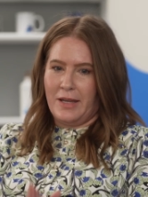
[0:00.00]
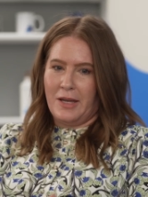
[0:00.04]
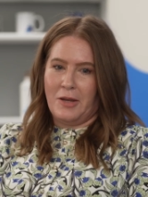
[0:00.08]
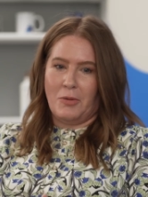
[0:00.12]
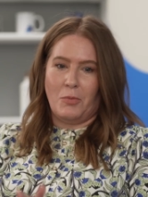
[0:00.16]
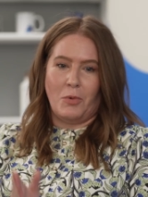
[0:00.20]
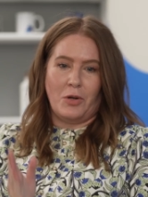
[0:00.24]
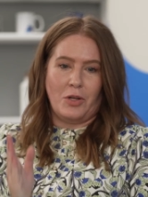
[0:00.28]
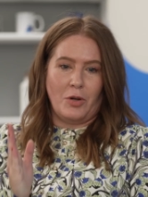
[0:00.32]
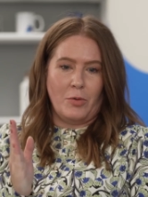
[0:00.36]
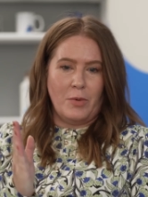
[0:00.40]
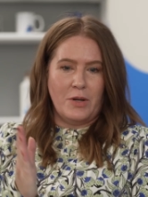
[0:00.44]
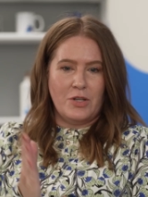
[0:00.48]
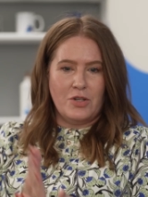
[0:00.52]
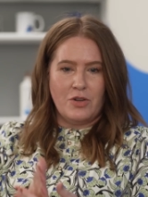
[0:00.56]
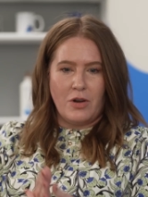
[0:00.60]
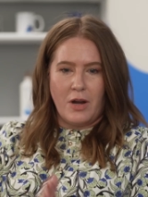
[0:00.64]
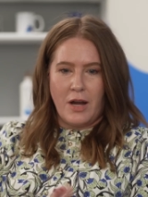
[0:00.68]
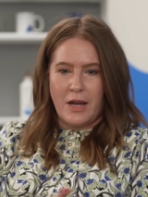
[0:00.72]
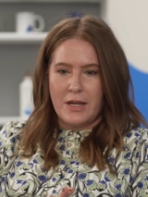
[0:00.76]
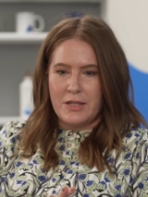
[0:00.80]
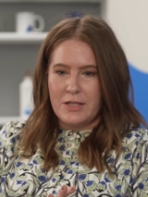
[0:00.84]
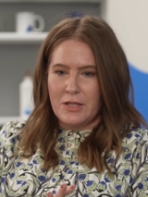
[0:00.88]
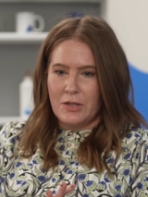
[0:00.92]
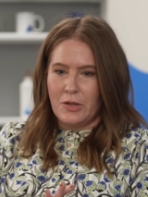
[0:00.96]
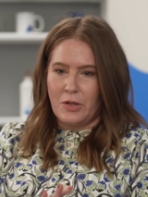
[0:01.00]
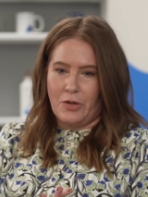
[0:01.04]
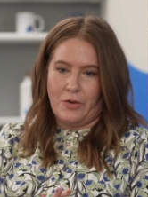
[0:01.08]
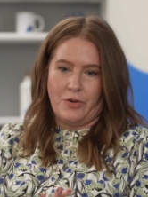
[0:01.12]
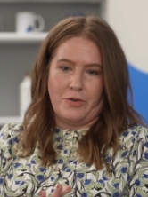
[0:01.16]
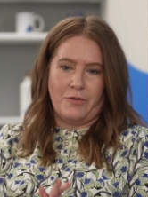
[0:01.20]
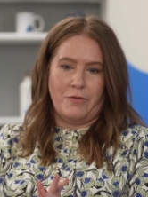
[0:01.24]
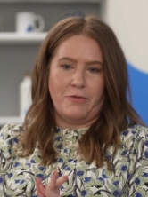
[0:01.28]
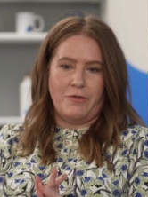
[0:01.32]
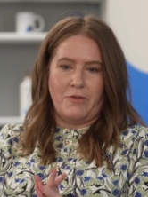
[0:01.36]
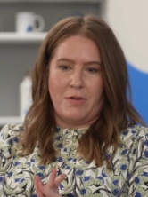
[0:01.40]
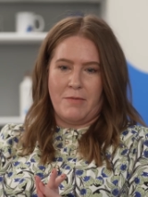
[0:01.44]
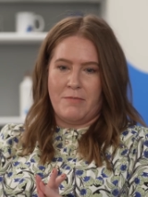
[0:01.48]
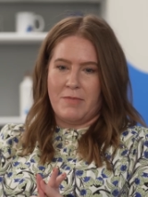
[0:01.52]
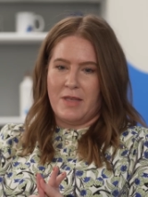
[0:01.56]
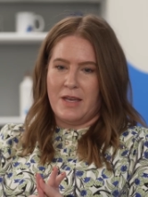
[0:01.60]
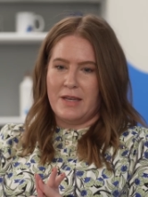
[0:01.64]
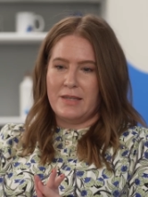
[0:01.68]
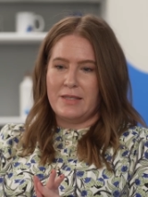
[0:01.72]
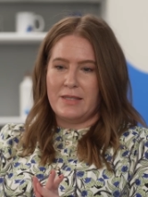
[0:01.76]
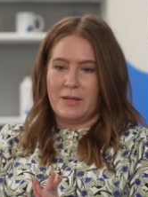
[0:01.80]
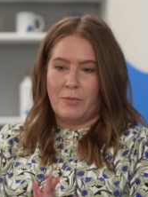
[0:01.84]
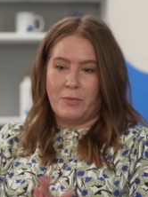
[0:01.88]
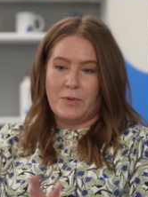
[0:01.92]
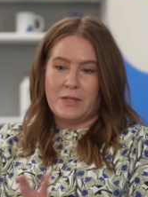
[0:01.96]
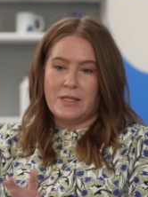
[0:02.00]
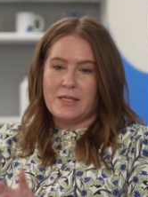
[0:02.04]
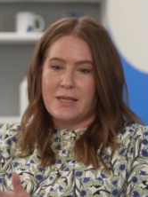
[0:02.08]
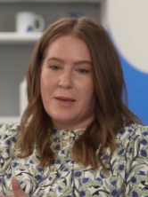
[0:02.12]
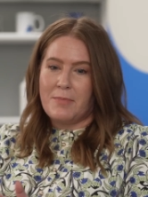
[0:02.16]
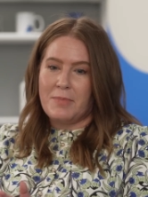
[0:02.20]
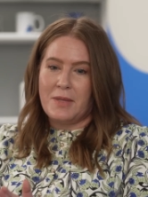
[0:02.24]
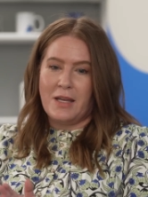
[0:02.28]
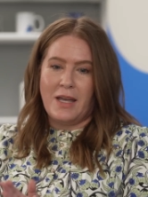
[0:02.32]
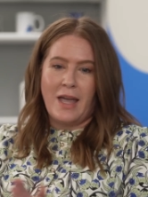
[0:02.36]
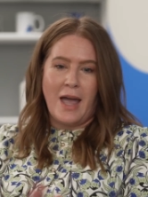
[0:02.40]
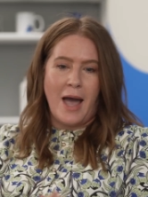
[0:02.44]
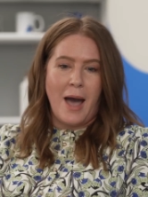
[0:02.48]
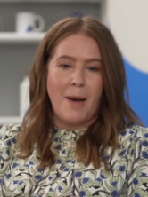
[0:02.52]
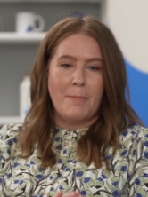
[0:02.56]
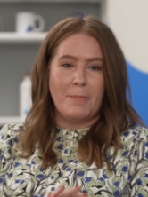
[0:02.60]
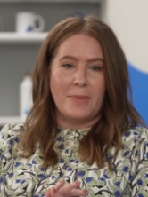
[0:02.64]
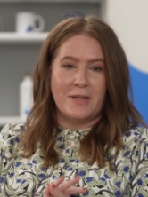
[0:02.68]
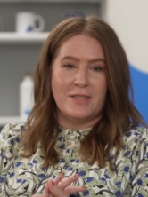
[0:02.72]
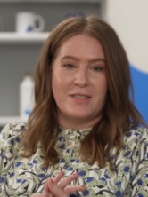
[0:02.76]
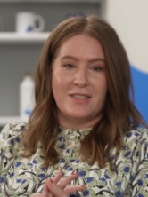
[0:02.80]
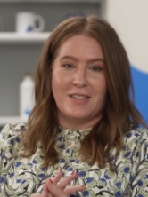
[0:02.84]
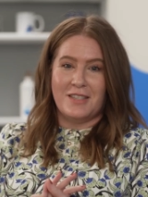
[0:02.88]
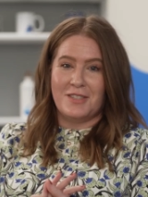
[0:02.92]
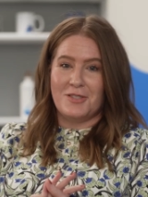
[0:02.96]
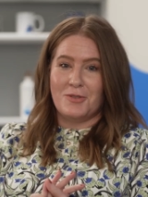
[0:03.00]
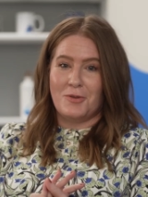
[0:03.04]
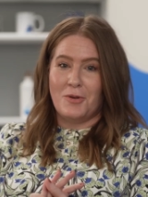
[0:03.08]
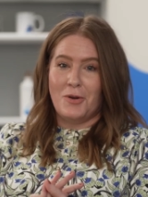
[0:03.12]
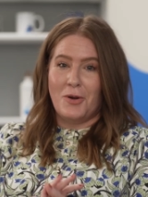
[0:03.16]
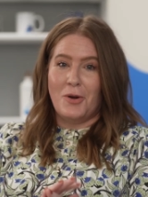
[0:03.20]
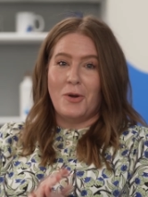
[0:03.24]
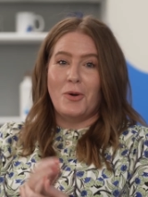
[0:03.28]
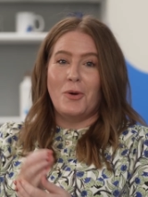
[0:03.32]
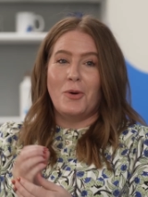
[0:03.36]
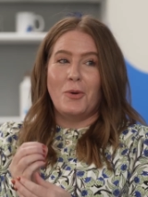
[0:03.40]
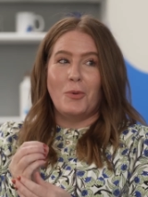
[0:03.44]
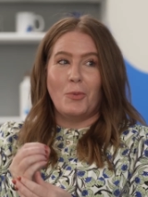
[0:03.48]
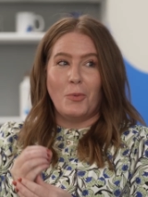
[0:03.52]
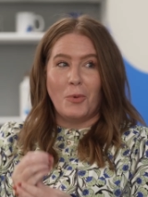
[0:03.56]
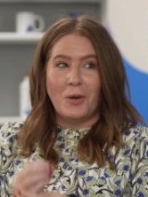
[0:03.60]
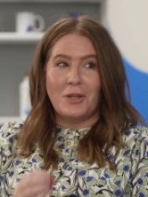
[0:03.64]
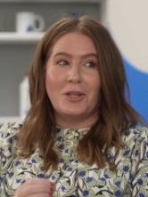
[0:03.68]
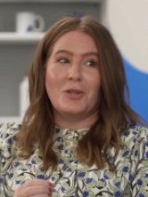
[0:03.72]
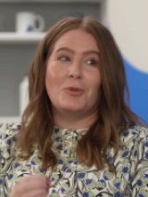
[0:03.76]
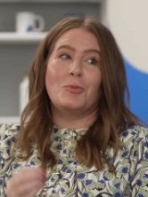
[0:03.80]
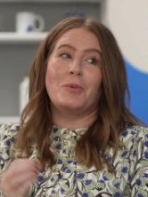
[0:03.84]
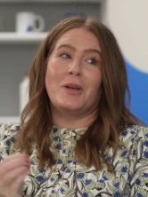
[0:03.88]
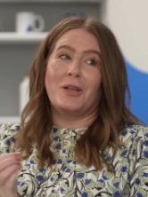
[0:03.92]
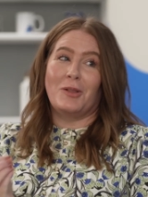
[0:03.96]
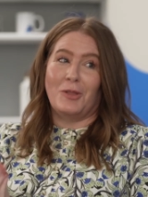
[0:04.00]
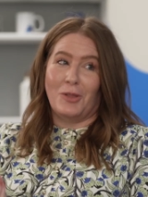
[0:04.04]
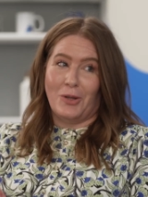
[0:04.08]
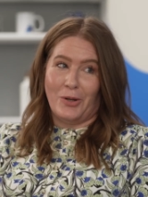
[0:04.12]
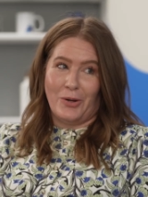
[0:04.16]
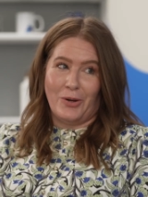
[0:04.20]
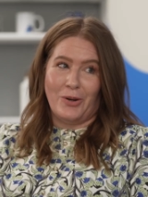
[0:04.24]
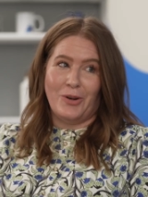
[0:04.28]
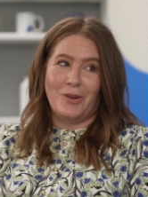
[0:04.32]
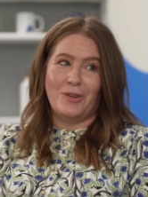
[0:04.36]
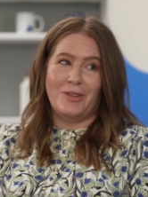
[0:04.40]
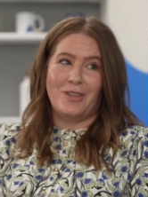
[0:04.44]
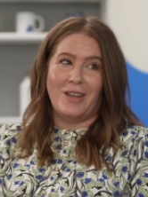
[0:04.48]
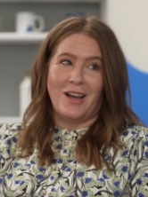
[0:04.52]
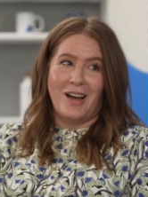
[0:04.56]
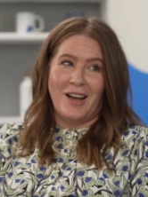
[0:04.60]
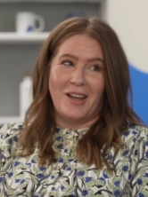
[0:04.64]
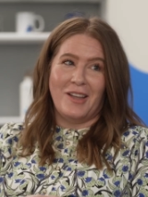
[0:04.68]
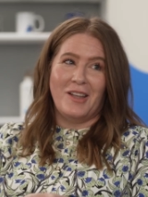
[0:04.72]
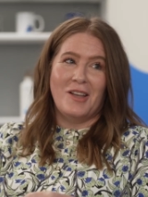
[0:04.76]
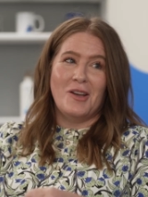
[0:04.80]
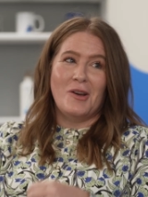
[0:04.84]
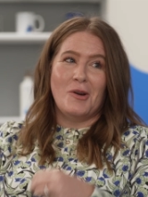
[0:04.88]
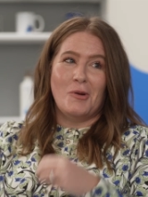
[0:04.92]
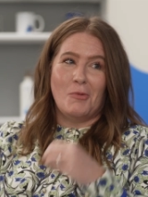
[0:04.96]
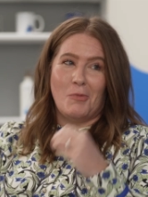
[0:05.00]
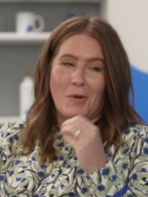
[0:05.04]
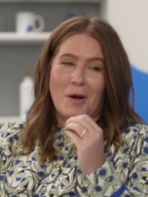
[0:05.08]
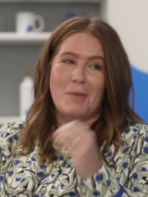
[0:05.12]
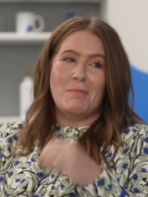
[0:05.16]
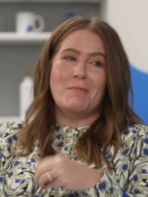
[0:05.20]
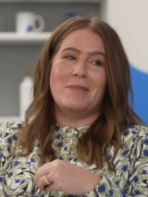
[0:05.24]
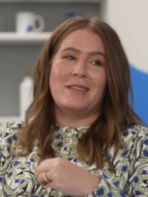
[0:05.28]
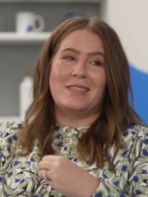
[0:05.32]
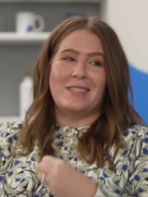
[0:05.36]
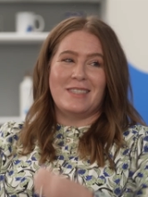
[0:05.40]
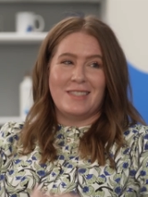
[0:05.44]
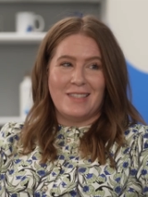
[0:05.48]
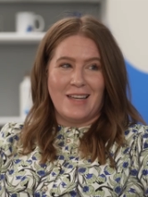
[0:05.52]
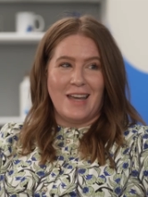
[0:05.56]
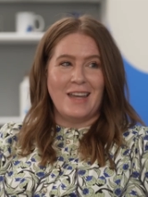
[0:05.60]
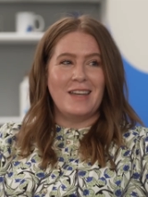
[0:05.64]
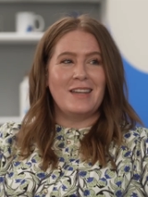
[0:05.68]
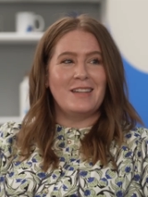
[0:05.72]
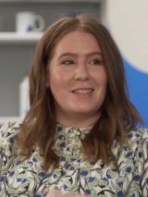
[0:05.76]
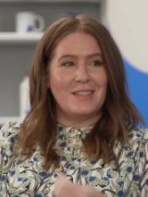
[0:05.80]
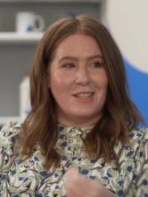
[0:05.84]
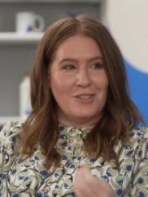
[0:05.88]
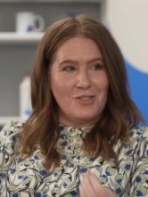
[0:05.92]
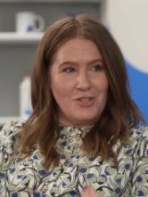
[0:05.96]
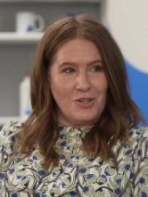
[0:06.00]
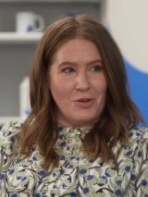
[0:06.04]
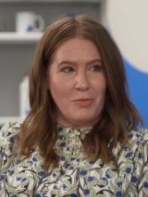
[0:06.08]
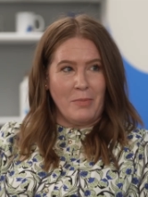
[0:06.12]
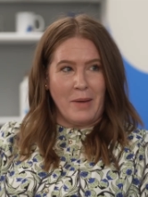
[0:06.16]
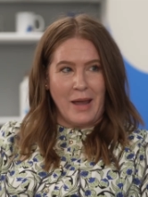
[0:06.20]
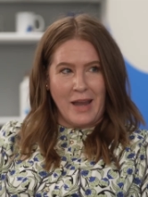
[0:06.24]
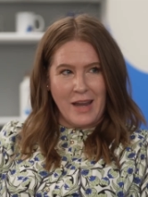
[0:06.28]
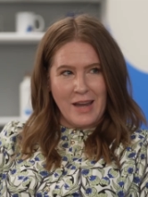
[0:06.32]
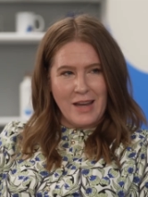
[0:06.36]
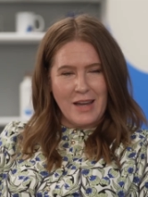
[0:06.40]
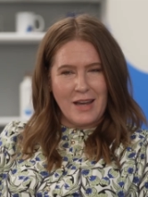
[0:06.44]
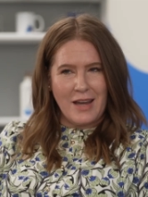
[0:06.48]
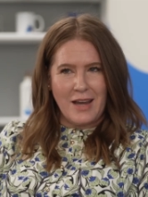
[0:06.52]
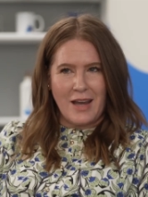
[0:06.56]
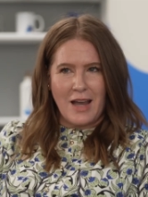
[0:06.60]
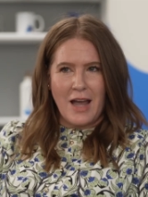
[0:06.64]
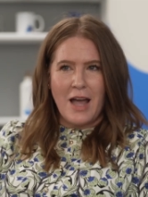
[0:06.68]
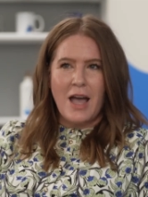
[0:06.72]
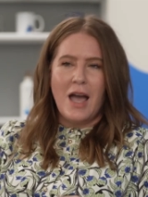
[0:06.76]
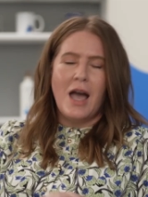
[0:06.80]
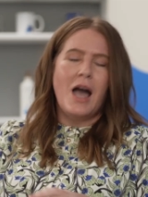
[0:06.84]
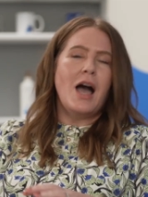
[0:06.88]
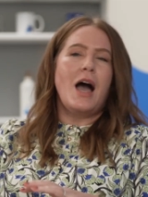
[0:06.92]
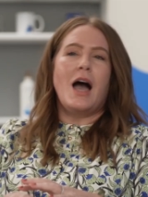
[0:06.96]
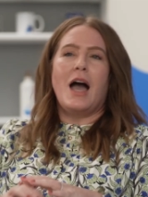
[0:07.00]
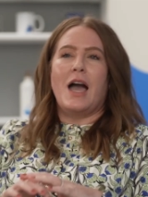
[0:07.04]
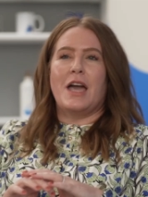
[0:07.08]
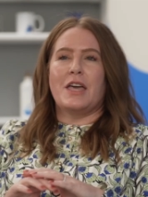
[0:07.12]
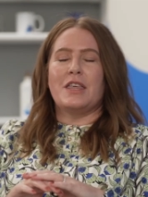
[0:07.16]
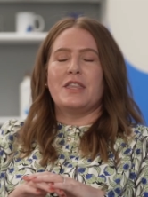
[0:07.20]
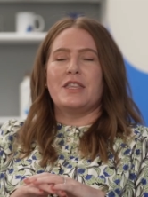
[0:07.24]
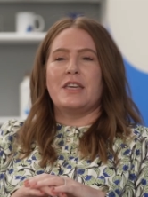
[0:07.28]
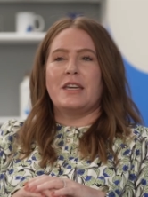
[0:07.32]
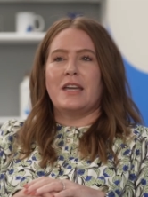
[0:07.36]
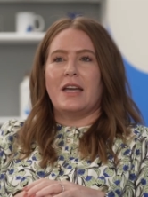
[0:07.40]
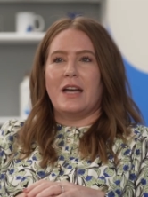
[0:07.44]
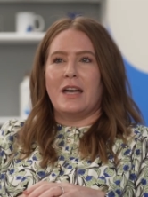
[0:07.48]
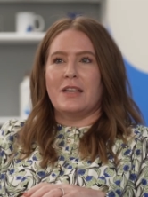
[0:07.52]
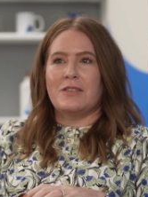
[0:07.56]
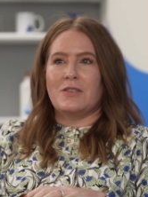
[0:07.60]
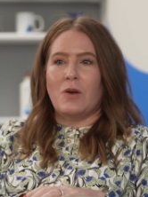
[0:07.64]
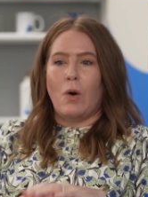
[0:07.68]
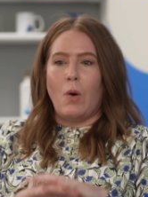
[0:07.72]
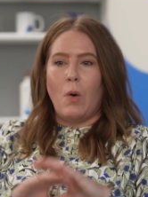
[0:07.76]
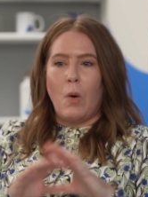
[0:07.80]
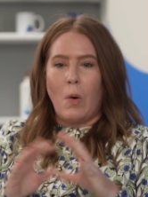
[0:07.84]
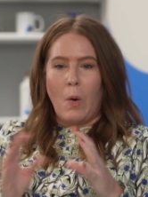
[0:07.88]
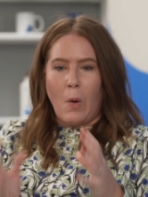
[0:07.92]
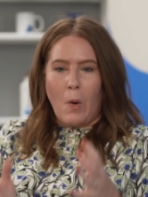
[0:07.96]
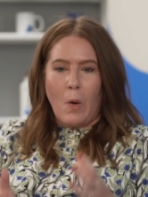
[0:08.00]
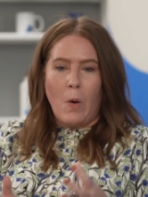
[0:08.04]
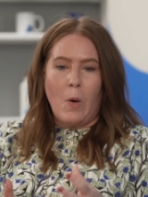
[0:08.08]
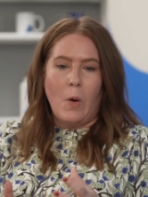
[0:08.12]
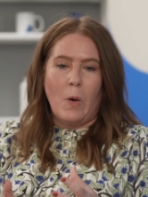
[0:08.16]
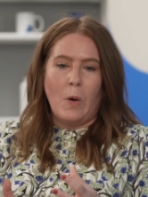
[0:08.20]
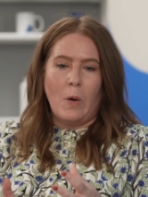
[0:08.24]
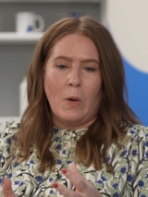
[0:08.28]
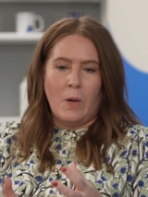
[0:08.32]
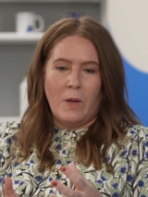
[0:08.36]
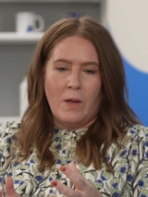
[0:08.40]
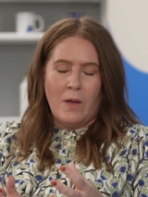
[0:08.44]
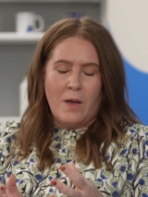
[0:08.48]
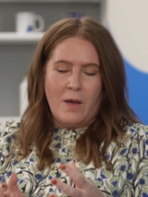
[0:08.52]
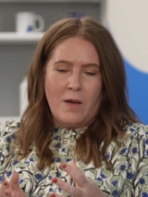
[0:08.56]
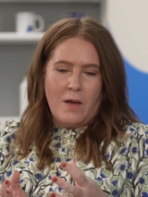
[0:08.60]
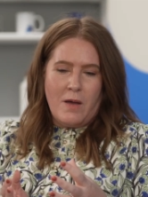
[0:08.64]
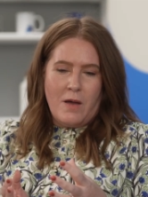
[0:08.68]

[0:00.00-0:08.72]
in? What are we trying to learn from this? And when something happens, it's what did we learn, not what mistake did you make? I think as a whole,